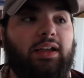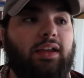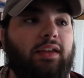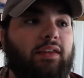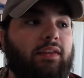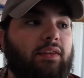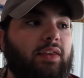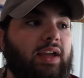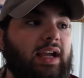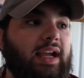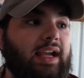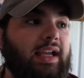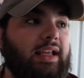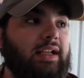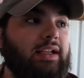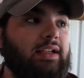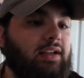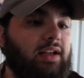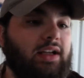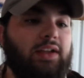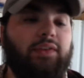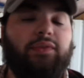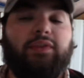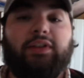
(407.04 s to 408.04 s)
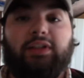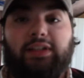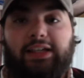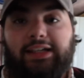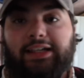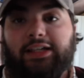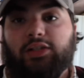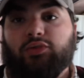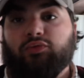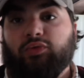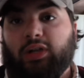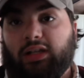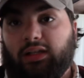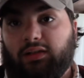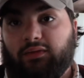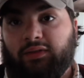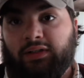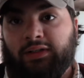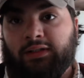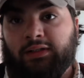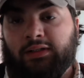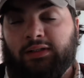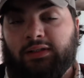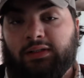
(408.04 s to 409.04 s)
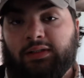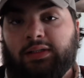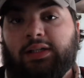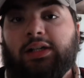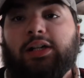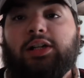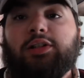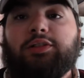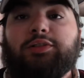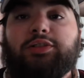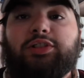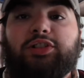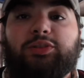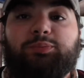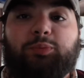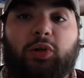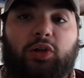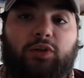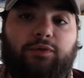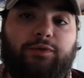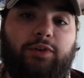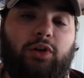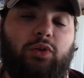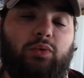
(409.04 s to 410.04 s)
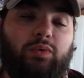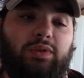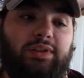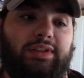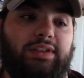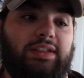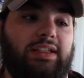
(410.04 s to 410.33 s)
that I feel like it's relevant. Smartphones,